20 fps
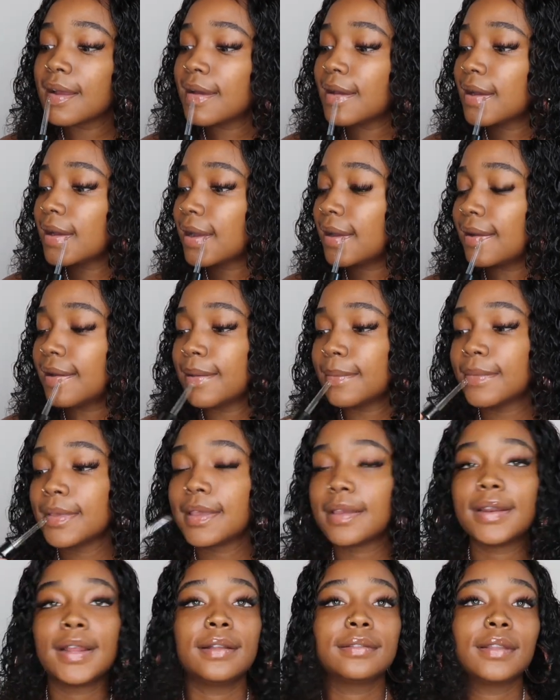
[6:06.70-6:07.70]
Okay, let me
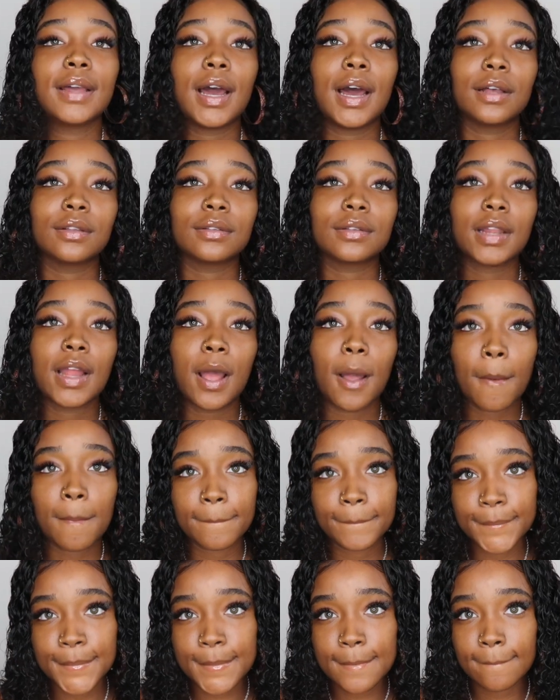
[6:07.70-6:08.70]
get out the house now.
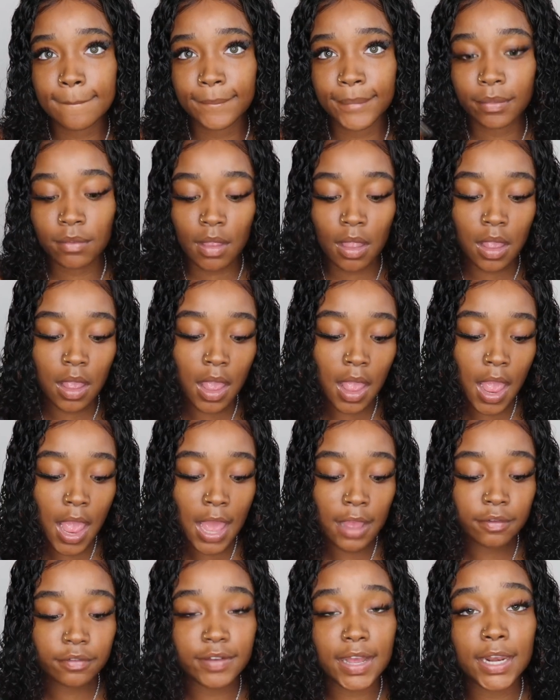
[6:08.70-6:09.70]

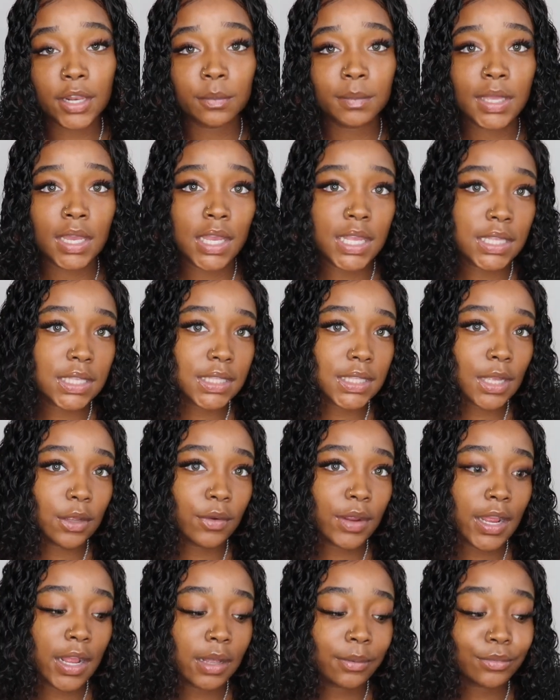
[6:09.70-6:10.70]
Follow me on
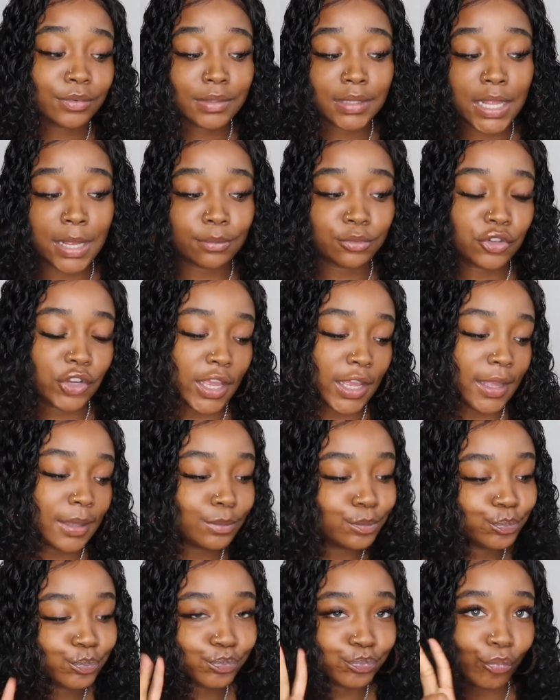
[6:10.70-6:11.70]
Instagram,
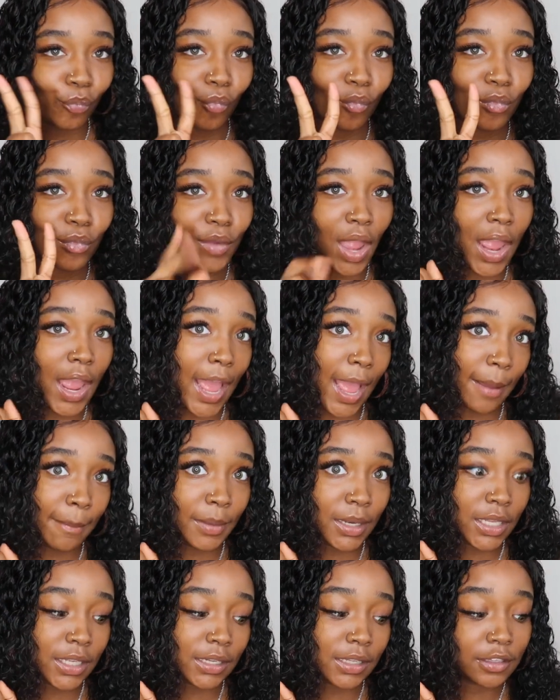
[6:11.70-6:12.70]
Snapchat.
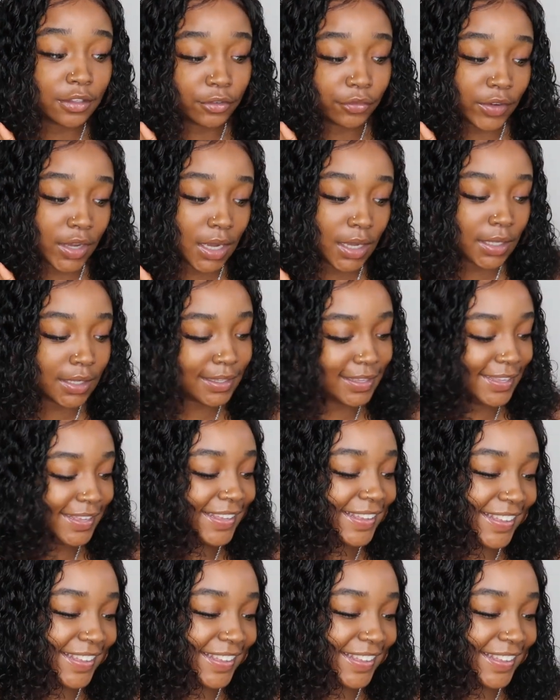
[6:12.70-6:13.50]
I'm lit as fuck.